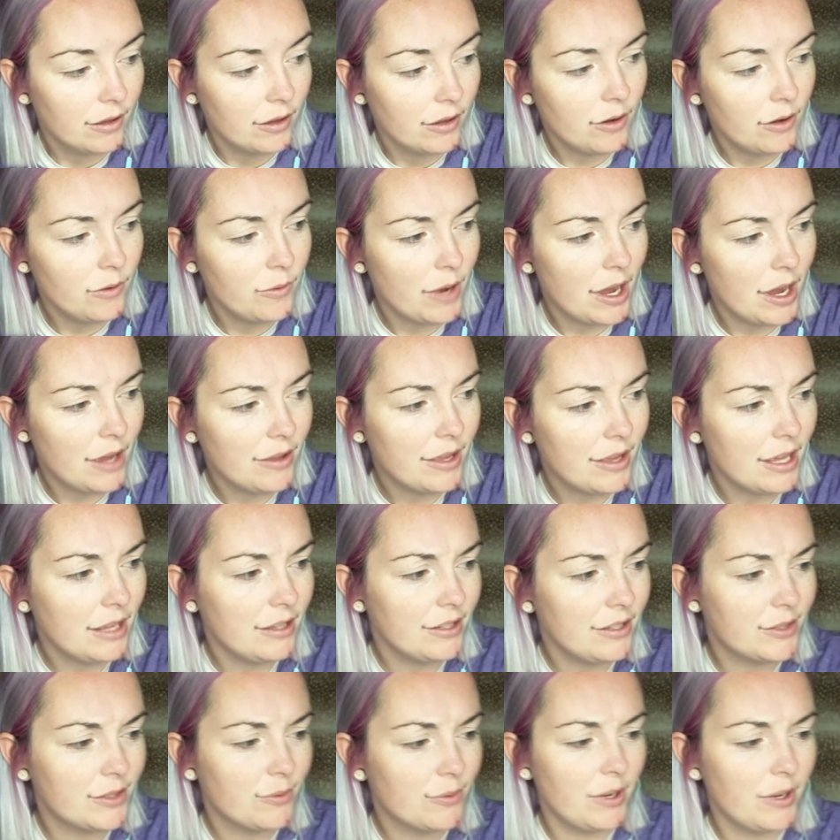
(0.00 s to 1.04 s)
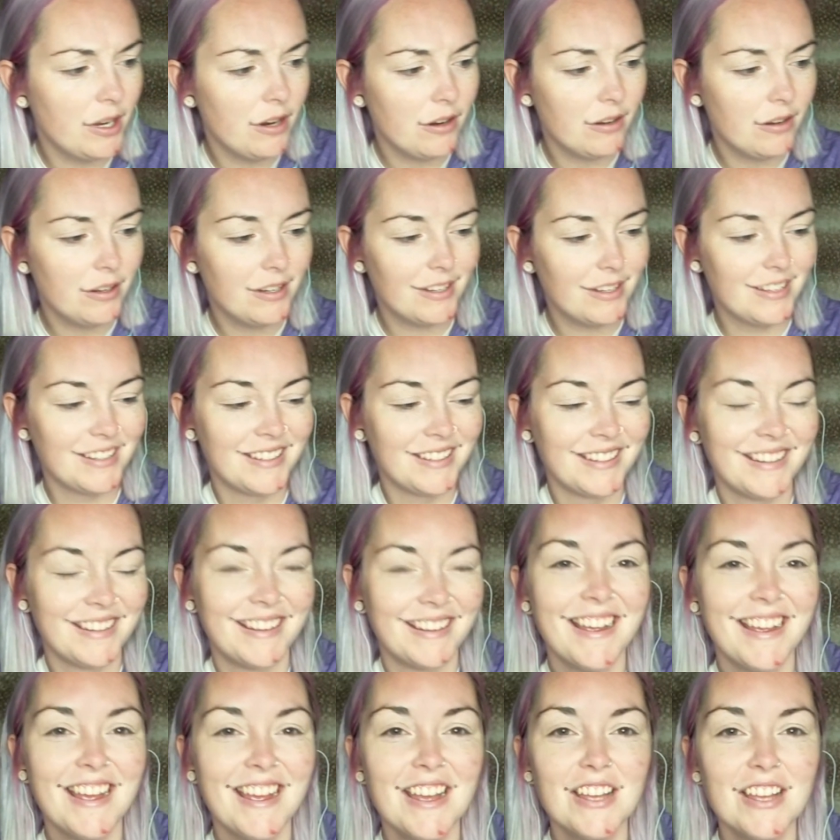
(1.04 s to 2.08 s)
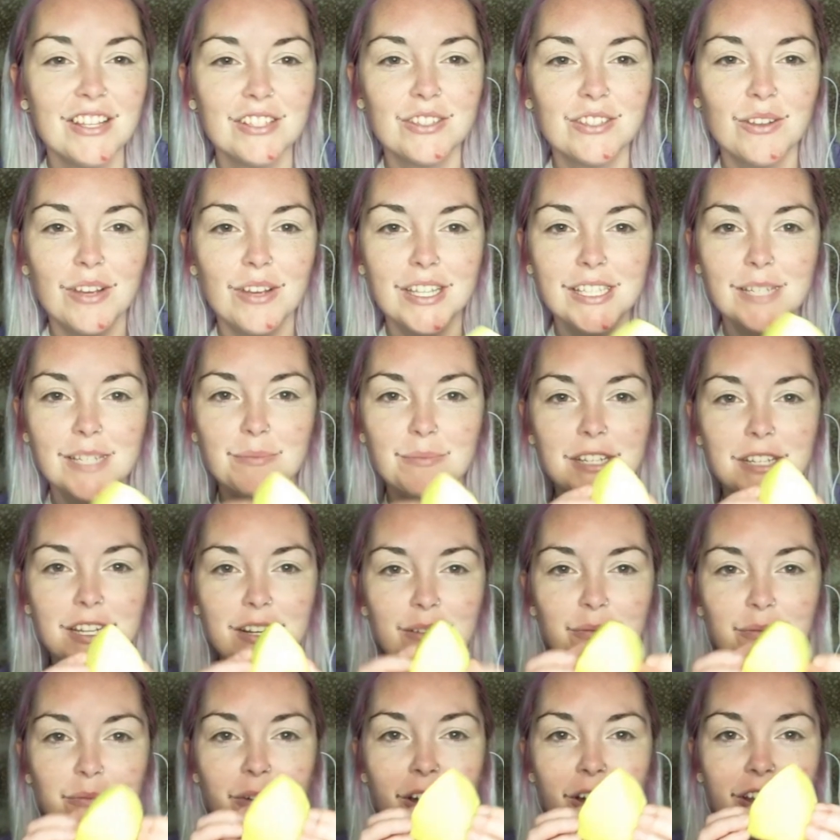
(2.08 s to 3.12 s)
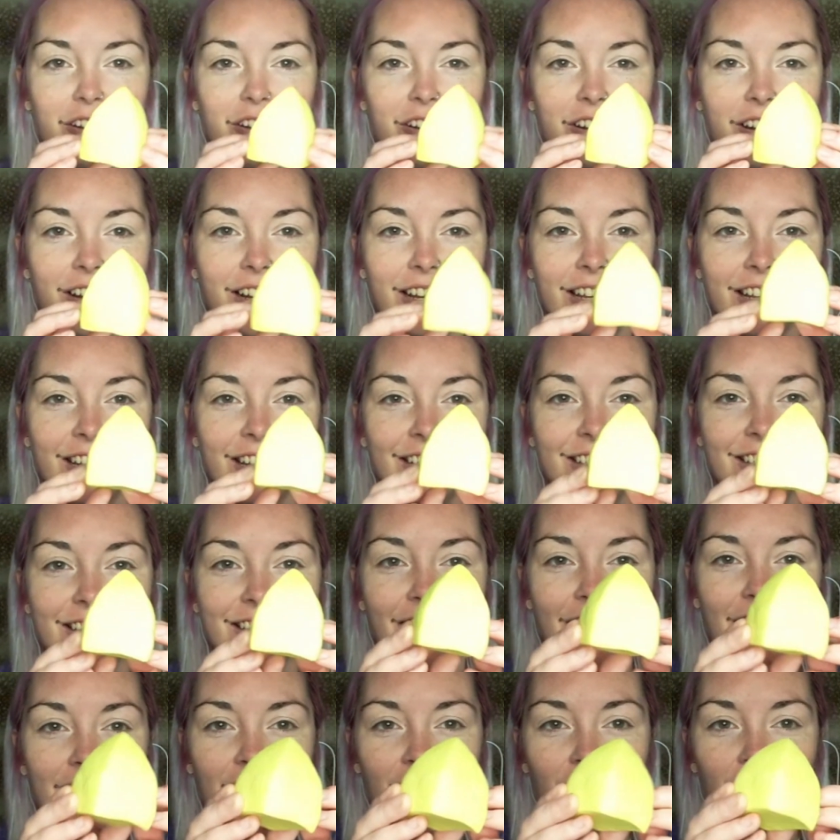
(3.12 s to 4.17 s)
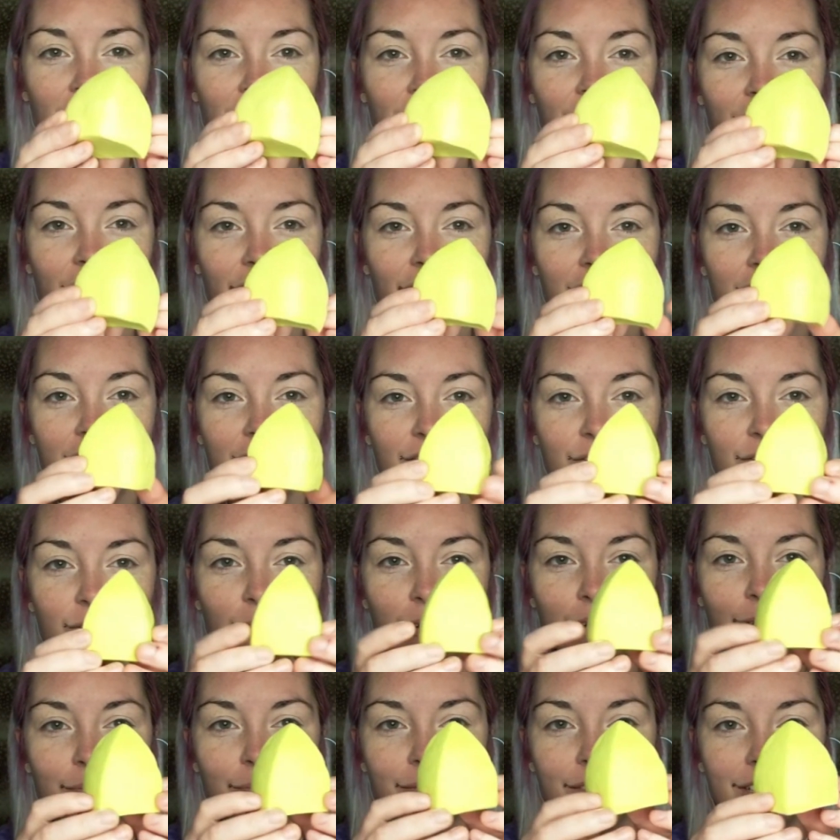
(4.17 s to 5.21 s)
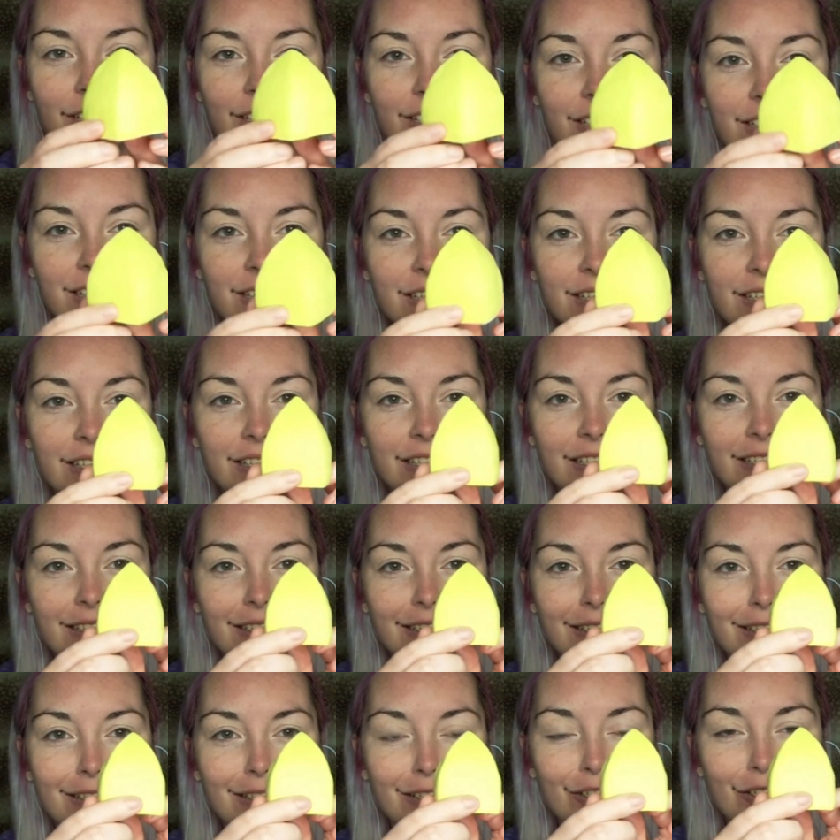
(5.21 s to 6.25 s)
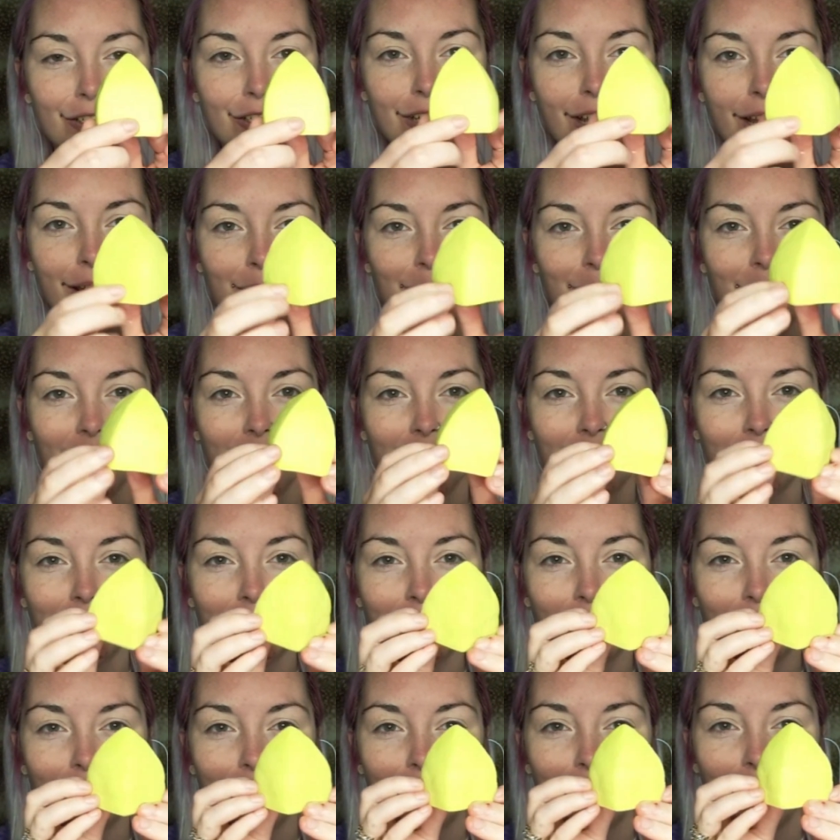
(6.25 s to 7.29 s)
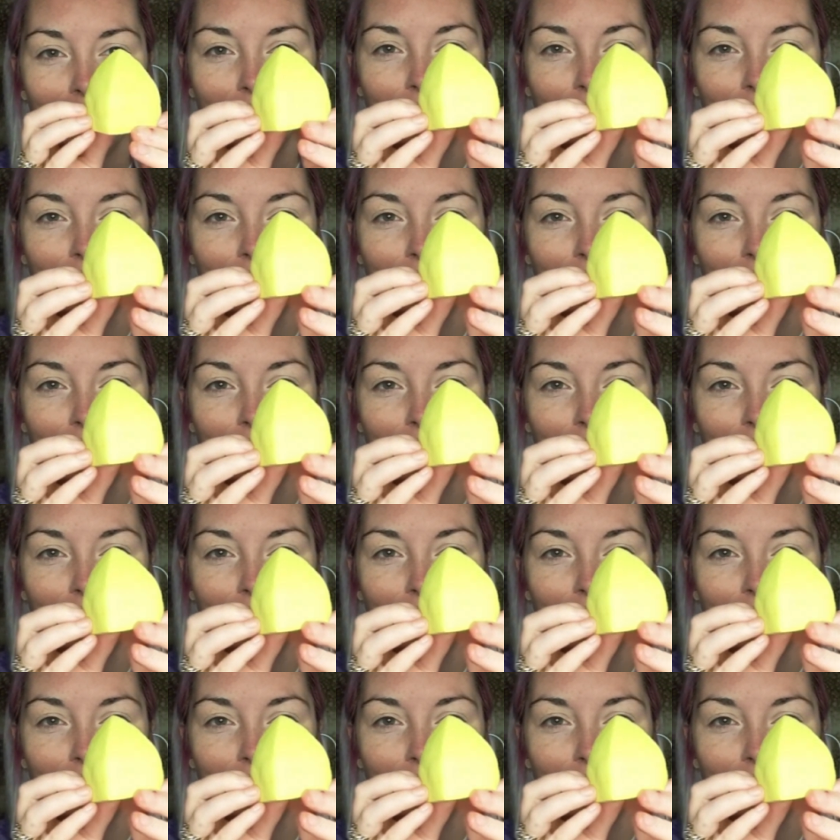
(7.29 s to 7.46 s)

Oh, wow, that looks weird. So I dipped it in water, and it's taken on a very deformed shape. I don't know if you